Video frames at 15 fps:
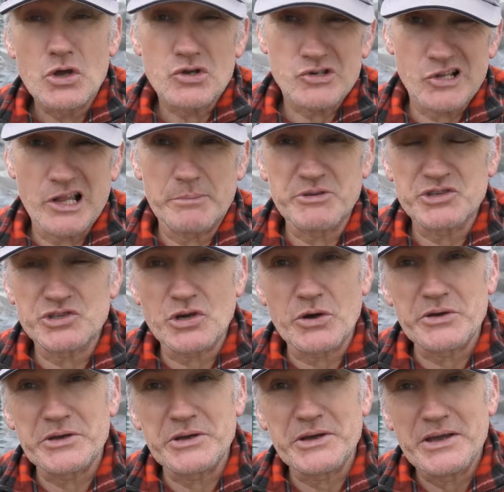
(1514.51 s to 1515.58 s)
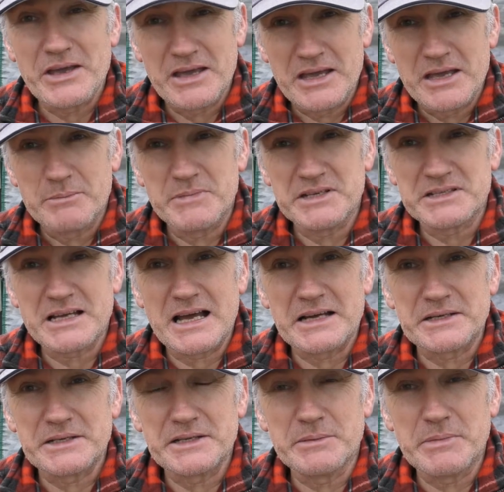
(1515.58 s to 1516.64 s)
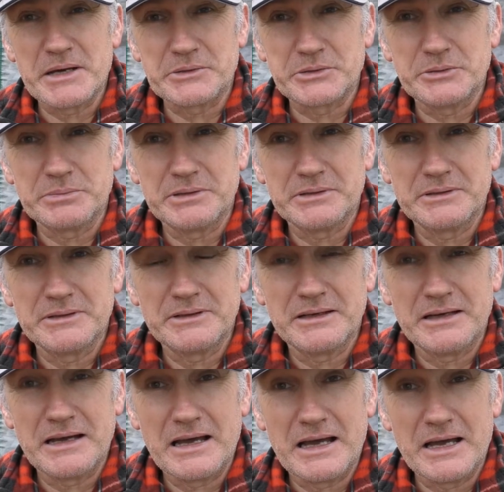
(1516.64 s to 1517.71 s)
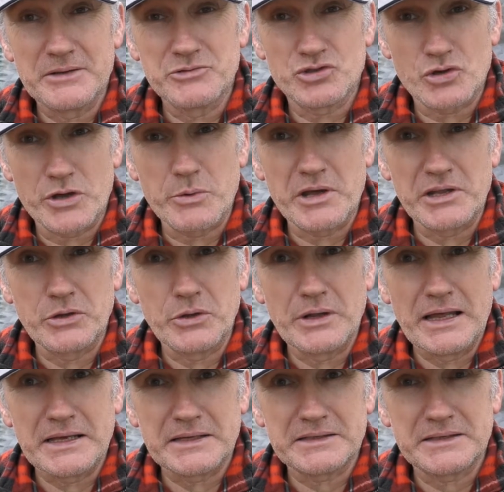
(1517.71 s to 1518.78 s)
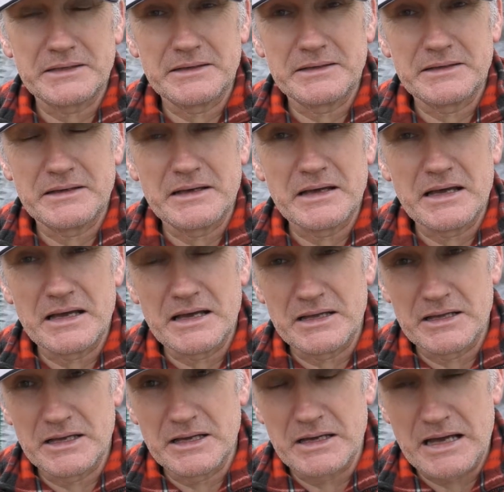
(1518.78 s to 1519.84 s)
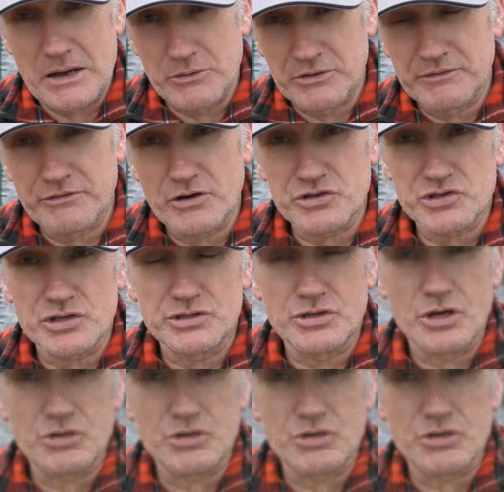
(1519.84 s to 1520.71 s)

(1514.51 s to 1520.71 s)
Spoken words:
So let me show you me tidying the bed up and show you what it looked like, how the frost had got